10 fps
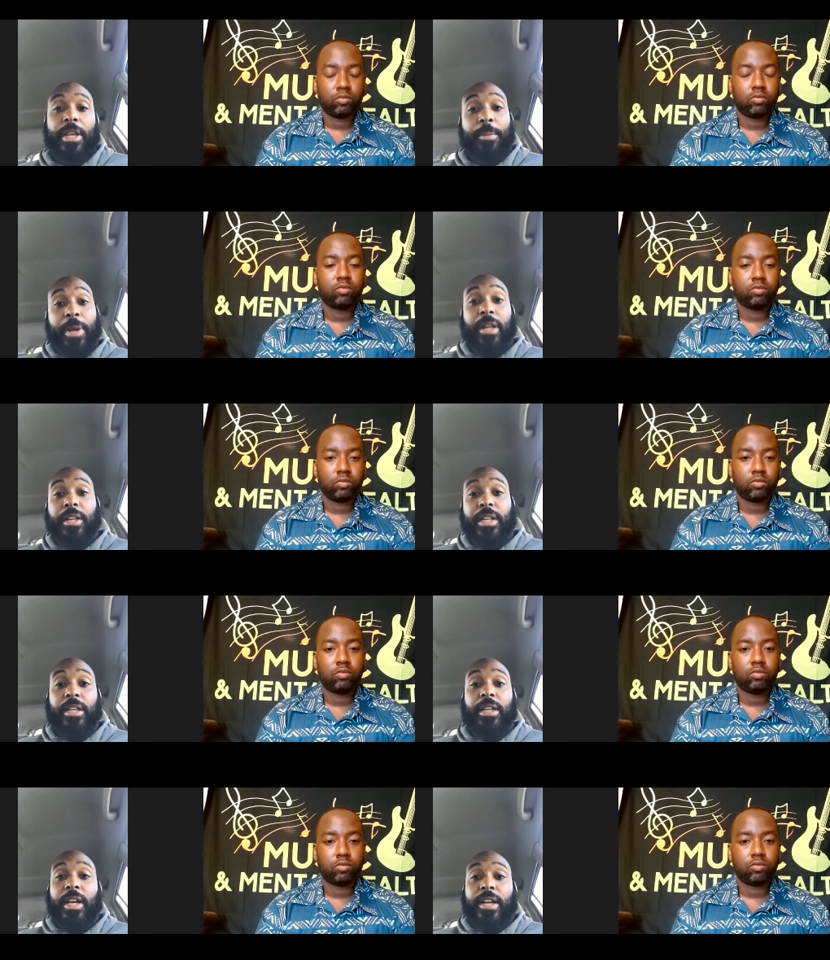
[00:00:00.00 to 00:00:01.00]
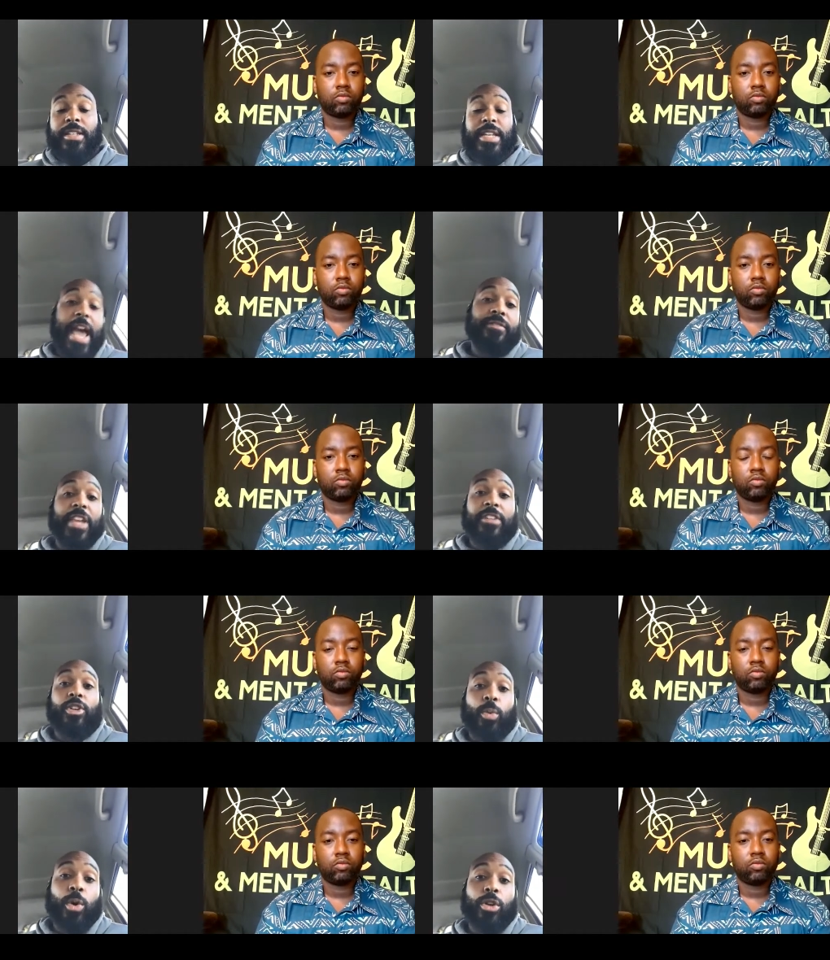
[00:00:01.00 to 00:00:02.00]
Speaker 1: the ability to navigate
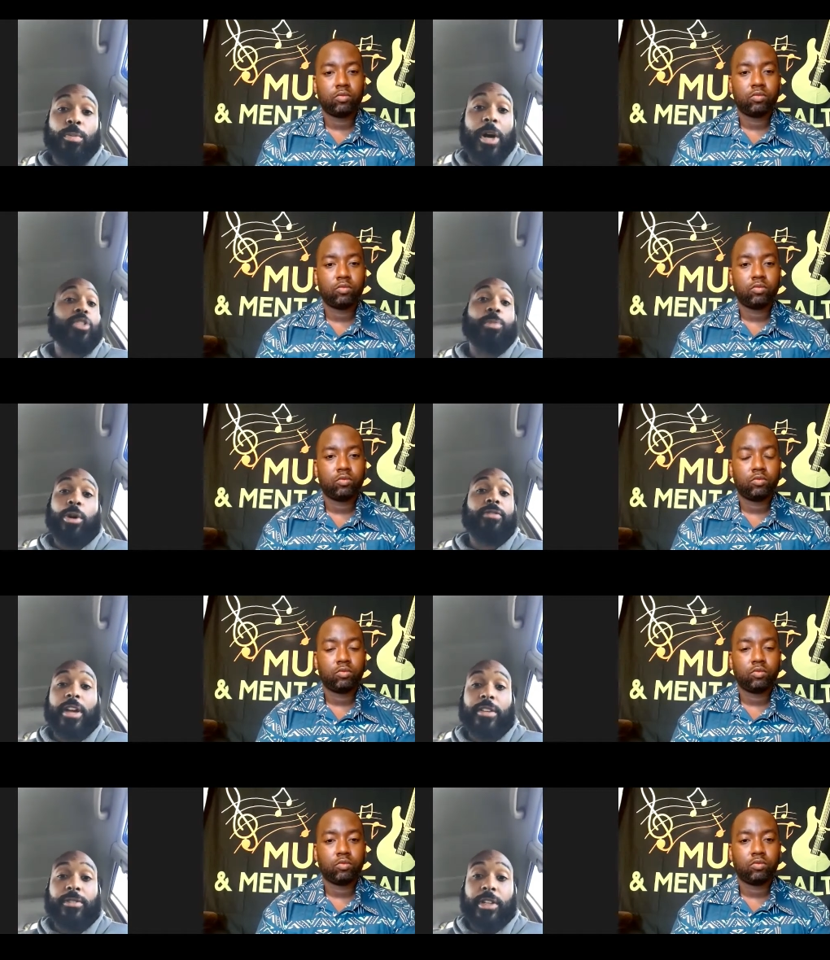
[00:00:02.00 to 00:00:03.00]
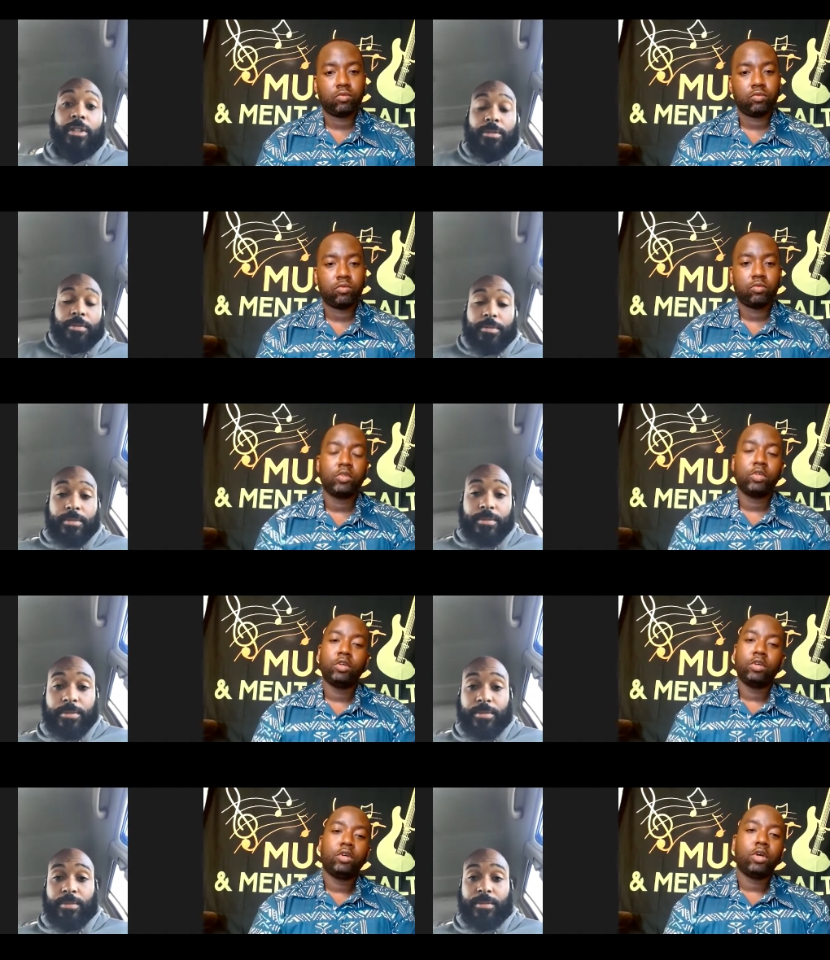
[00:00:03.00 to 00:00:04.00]
their world much more effectively.
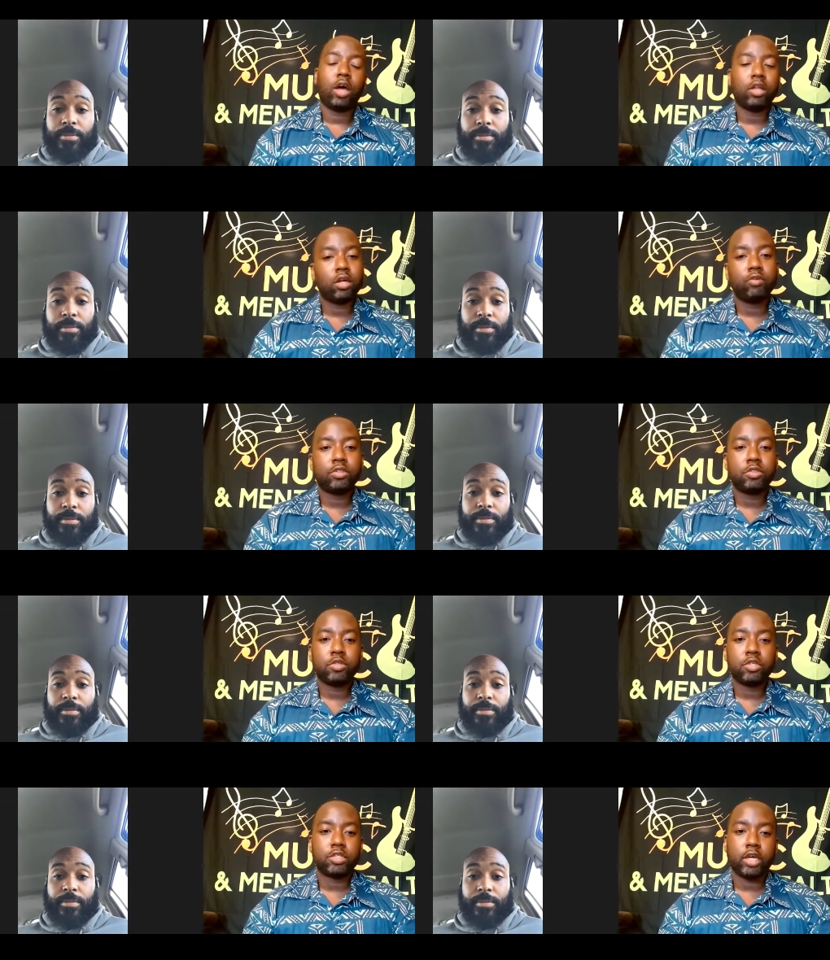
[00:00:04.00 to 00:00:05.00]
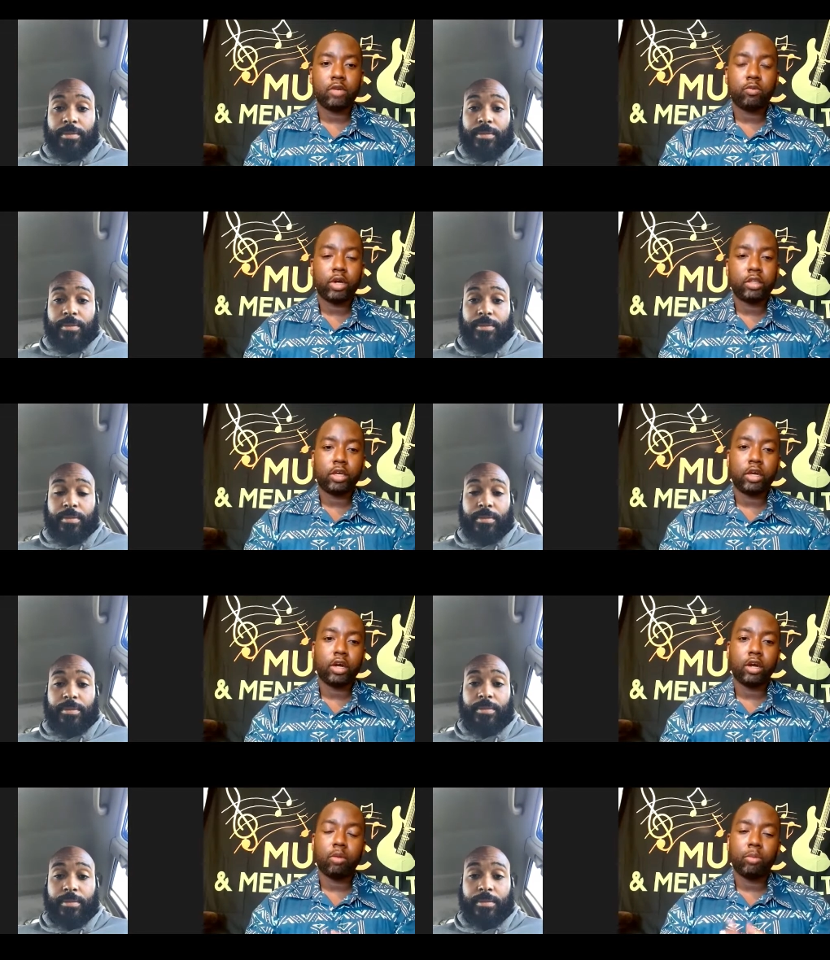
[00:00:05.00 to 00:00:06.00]
Speaker 2: I love what you just said right
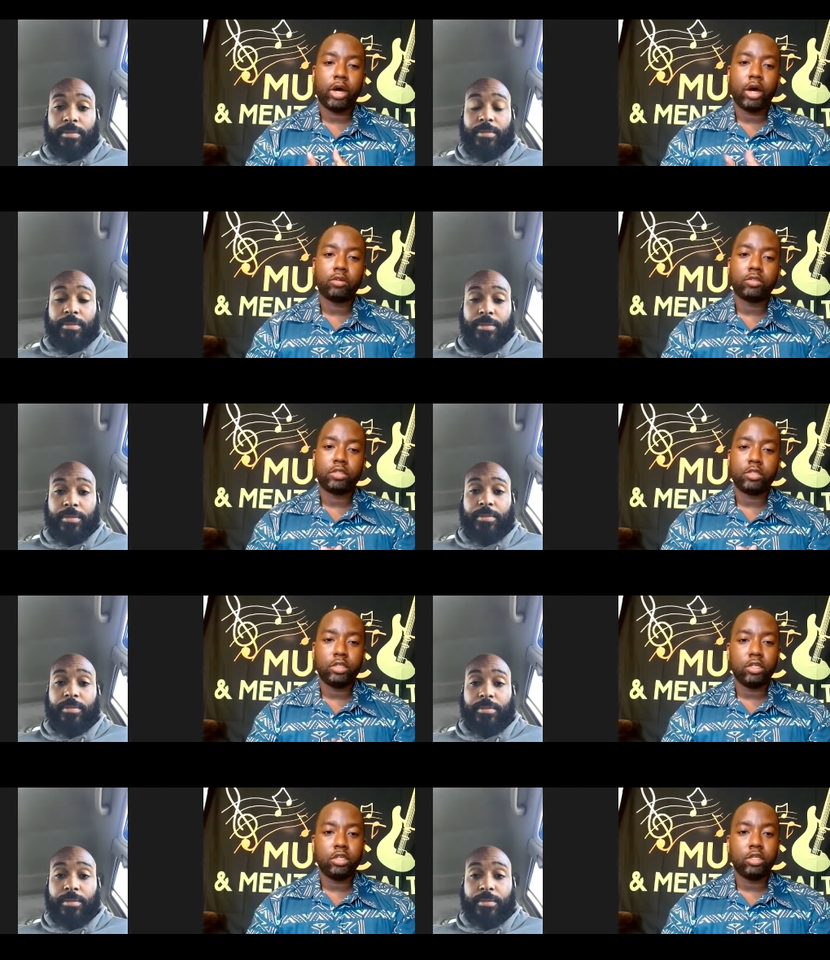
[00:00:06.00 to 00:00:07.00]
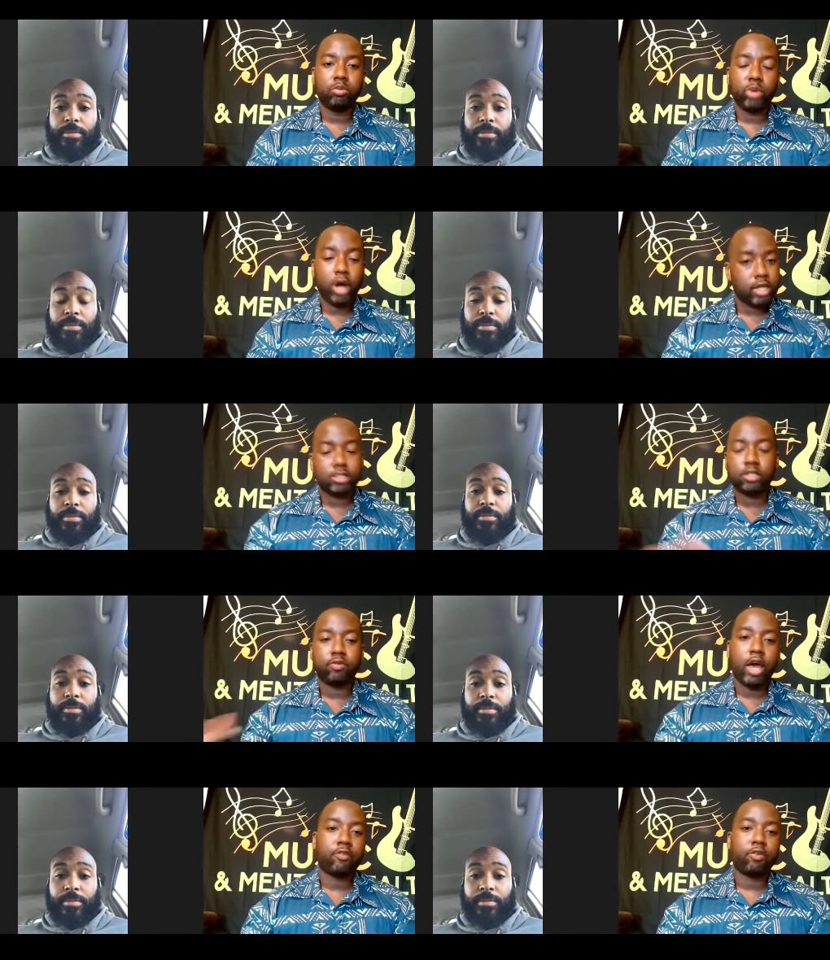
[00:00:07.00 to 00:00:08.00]
there about the positive
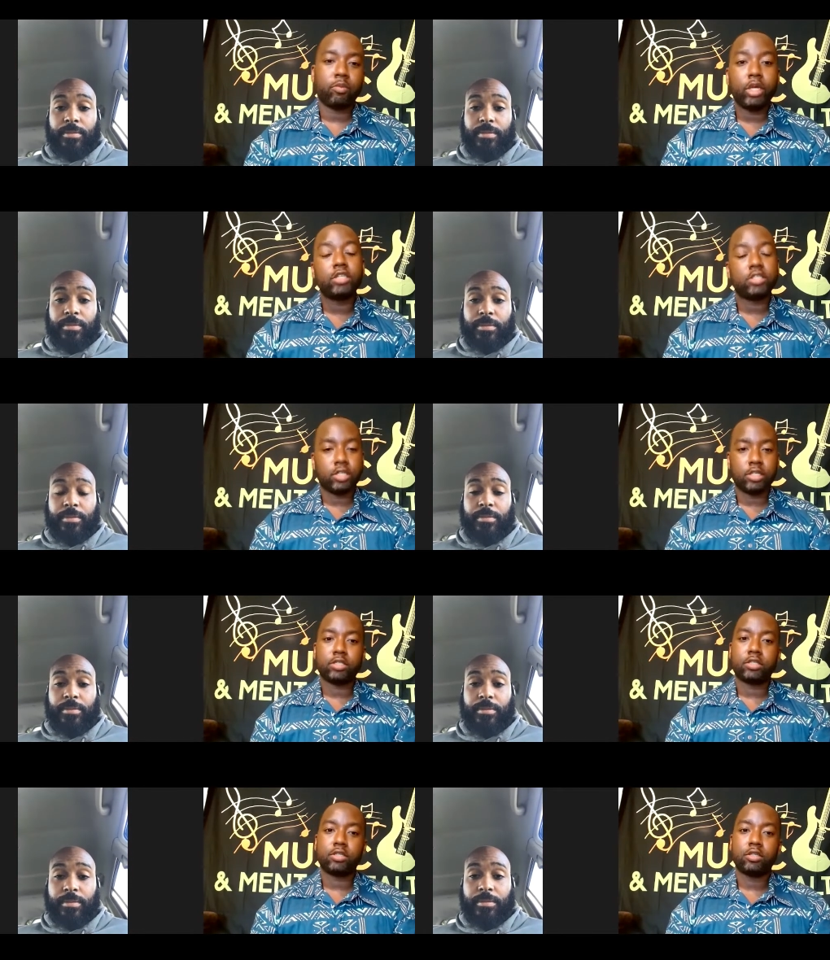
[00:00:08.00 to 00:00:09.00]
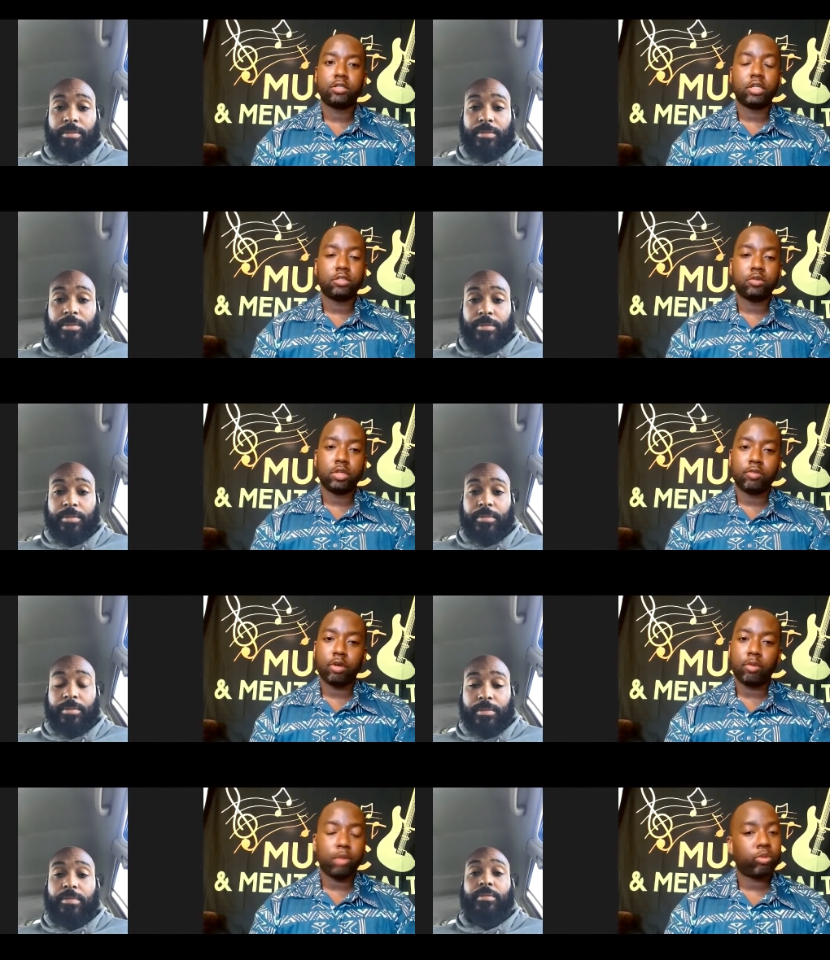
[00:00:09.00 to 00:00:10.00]
affirmations that you give
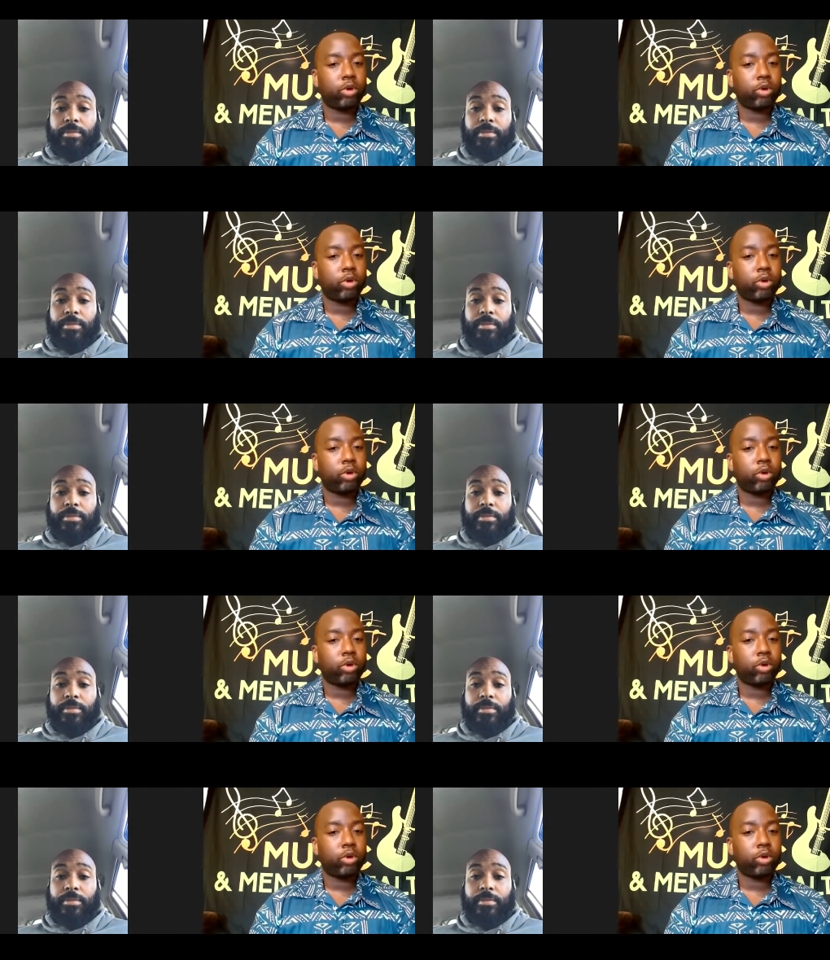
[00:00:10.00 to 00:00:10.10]
them. I'm